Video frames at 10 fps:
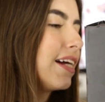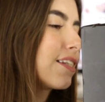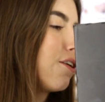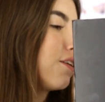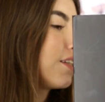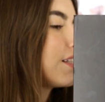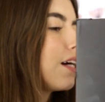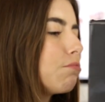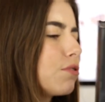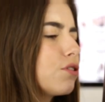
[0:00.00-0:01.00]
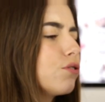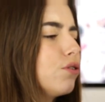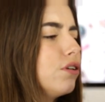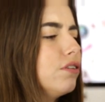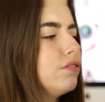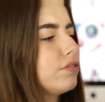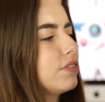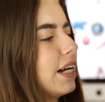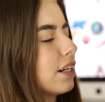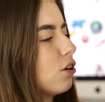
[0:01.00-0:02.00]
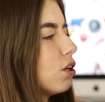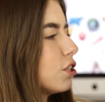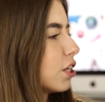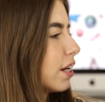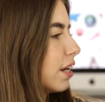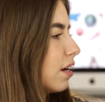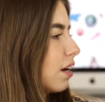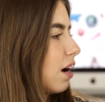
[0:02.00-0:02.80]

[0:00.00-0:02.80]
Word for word: it's got some sort of technology,